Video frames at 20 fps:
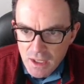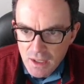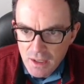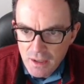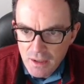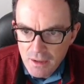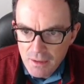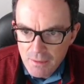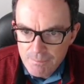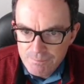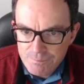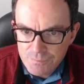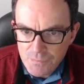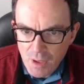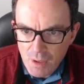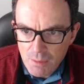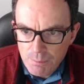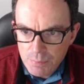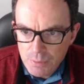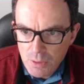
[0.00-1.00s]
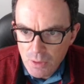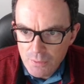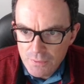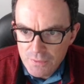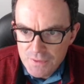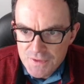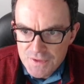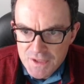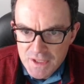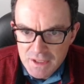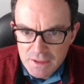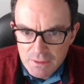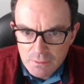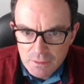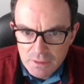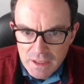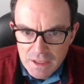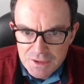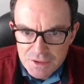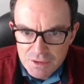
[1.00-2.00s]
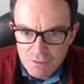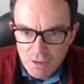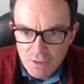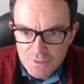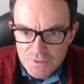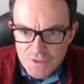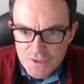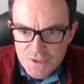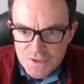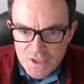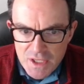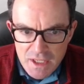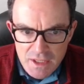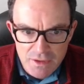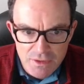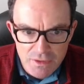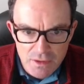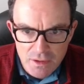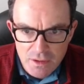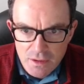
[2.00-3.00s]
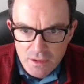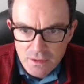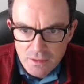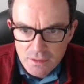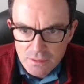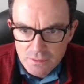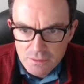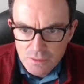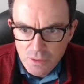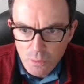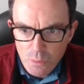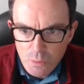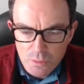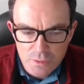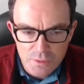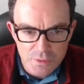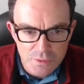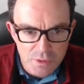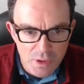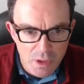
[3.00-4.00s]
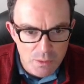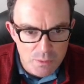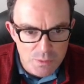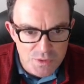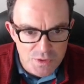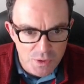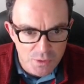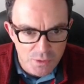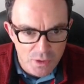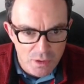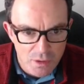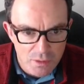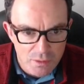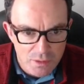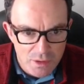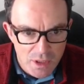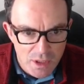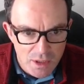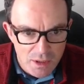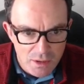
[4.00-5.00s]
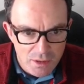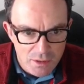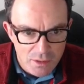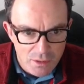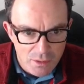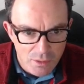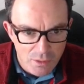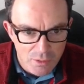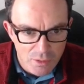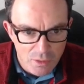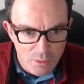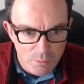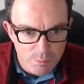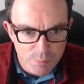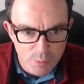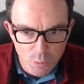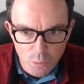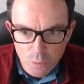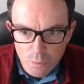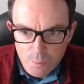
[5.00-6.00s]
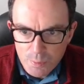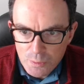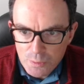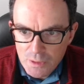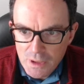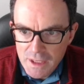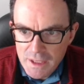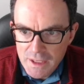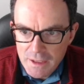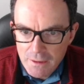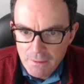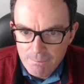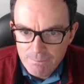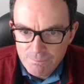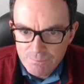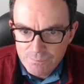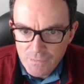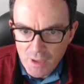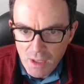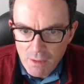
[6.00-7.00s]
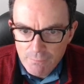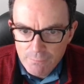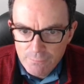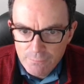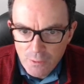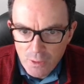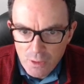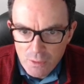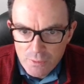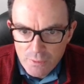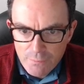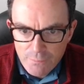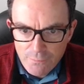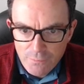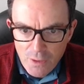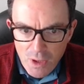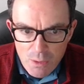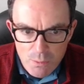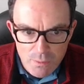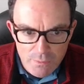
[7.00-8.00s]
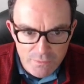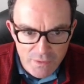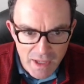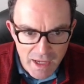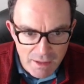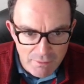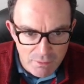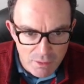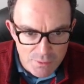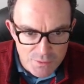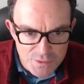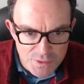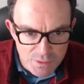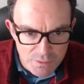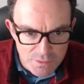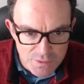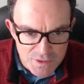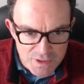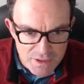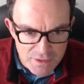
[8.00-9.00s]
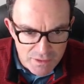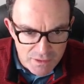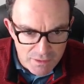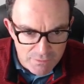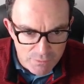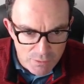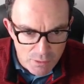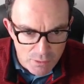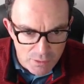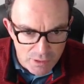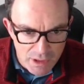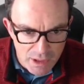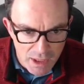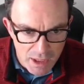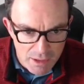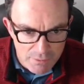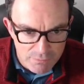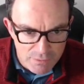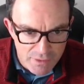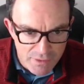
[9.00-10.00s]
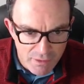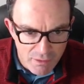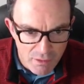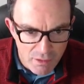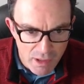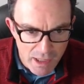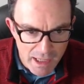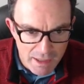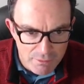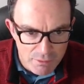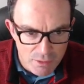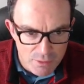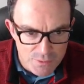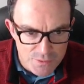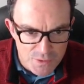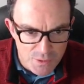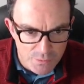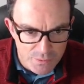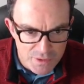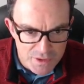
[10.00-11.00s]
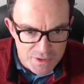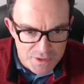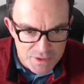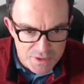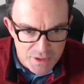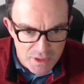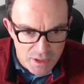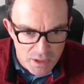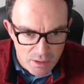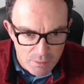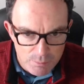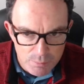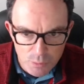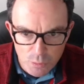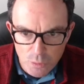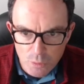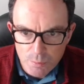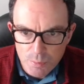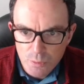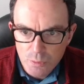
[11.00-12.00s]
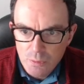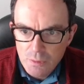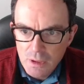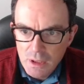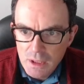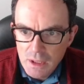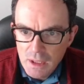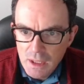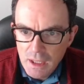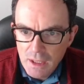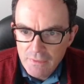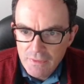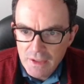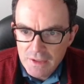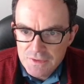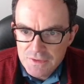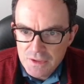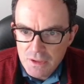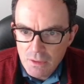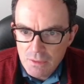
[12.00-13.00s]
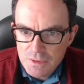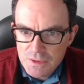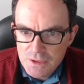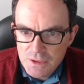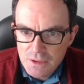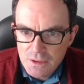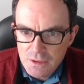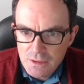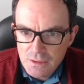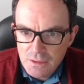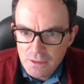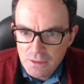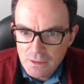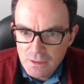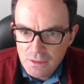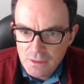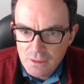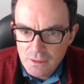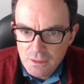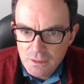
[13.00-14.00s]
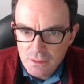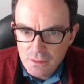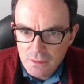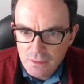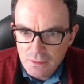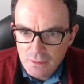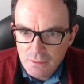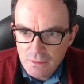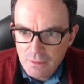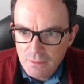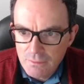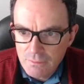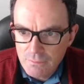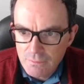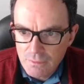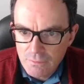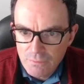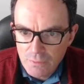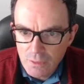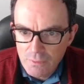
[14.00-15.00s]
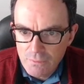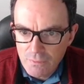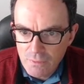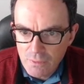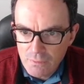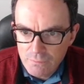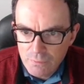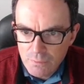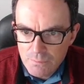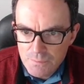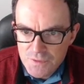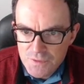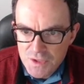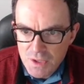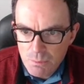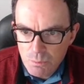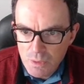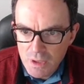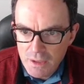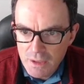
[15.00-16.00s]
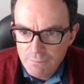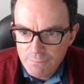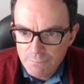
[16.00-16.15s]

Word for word: um, plot the single letter answers in the golden nodes on our, on our bauble here, and follow the flow of the arrows. So you can see that if you look carefully, there are arrows on this bauble and that's going to uh, follow through uh, from somewhere